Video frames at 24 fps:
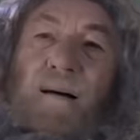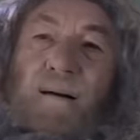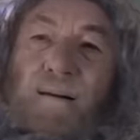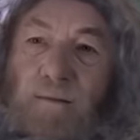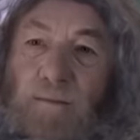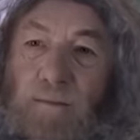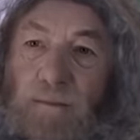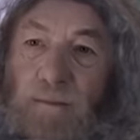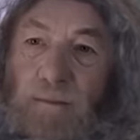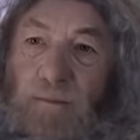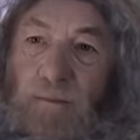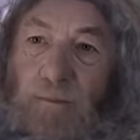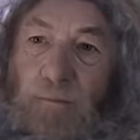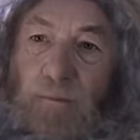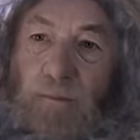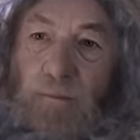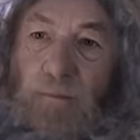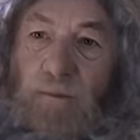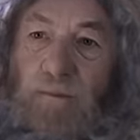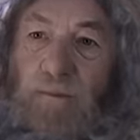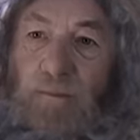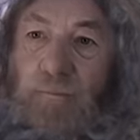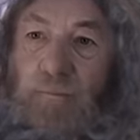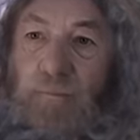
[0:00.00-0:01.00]
it's got to be
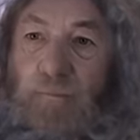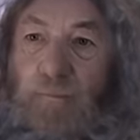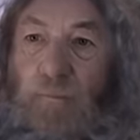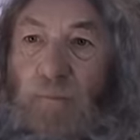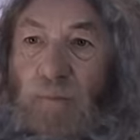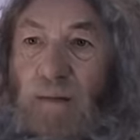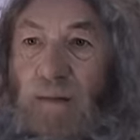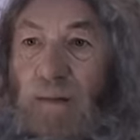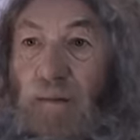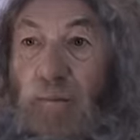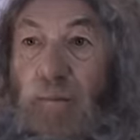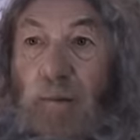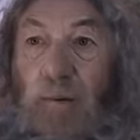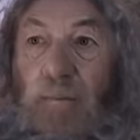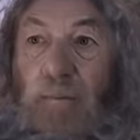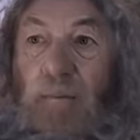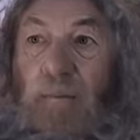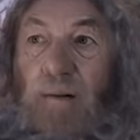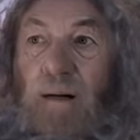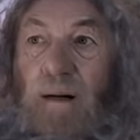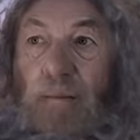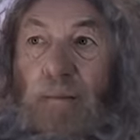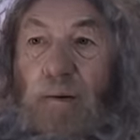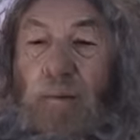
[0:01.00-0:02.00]
me. People
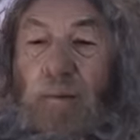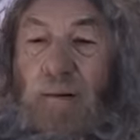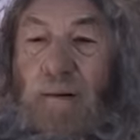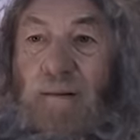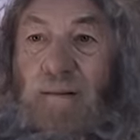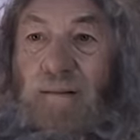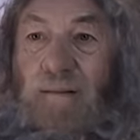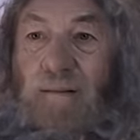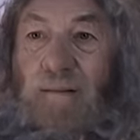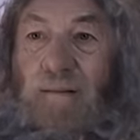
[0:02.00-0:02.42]
love it when I say